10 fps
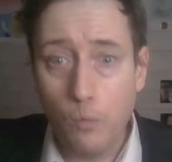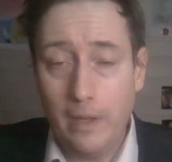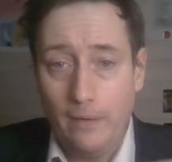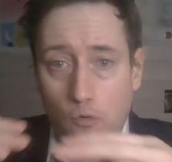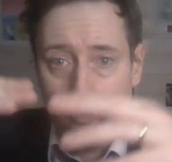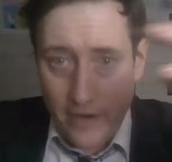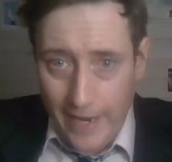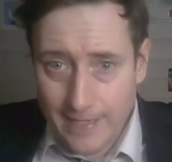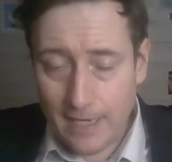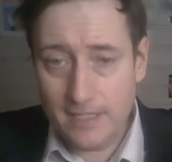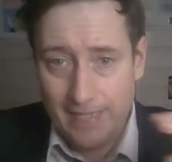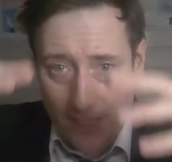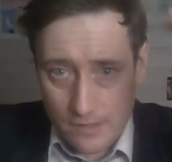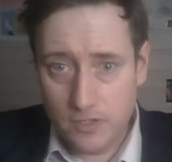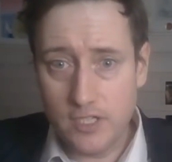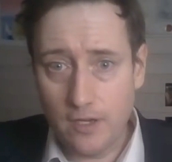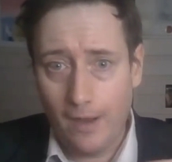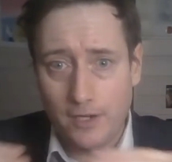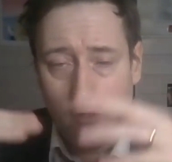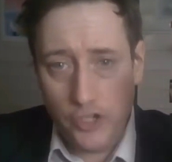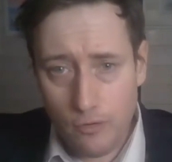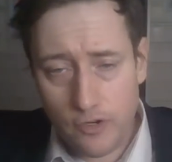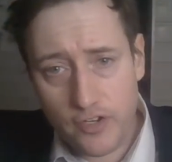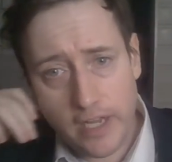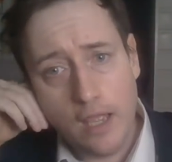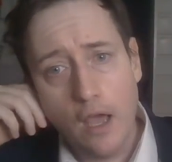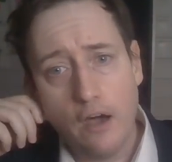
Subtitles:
It will create a sense of societal unity,